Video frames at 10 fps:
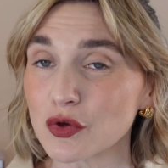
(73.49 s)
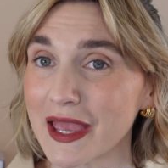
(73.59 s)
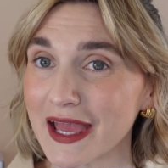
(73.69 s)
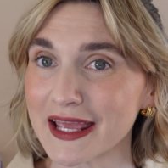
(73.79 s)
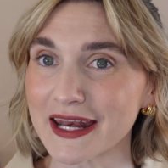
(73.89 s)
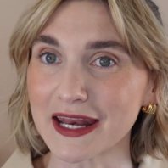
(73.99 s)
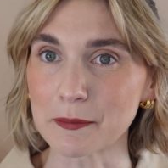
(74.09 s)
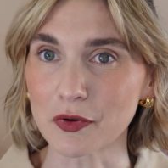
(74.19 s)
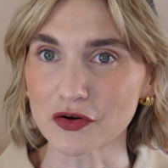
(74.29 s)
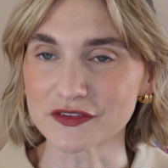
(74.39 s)
You can get it
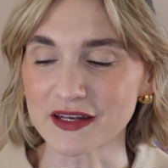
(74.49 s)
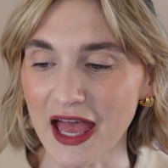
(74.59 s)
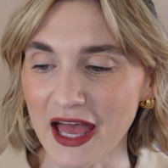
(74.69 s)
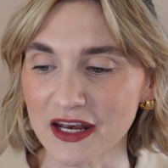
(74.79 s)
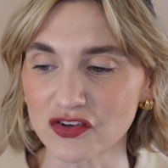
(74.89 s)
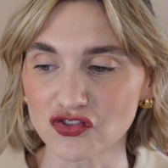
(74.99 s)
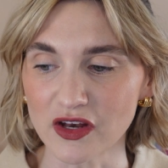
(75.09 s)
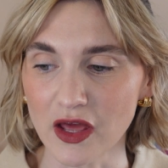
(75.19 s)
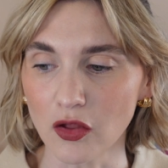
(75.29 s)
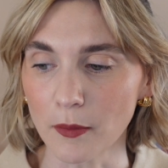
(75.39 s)
in person at
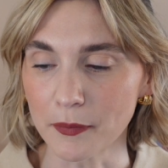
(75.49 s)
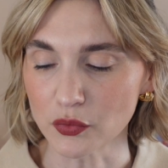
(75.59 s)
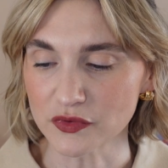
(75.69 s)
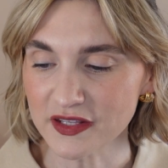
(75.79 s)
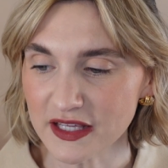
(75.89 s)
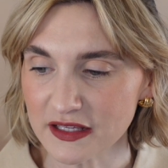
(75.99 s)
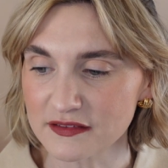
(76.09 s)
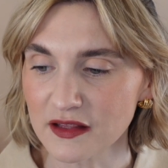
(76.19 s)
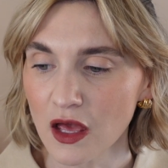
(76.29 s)
Chanel boutiques.